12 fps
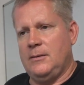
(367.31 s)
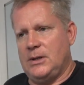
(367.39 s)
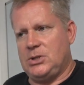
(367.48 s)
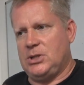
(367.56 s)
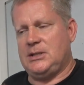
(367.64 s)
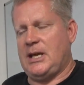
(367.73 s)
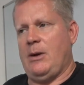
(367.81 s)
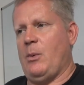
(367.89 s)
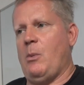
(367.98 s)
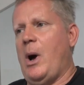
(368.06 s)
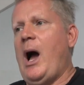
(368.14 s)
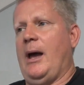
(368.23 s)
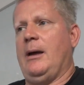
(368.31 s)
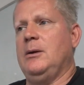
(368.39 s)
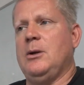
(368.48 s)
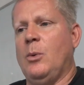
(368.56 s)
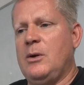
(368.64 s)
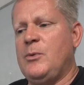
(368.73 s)
That she why?
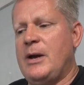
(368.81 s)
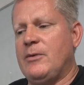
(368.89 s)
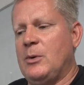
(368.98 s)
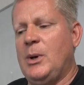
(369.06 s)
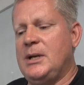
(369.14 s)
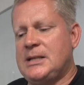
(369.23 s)
What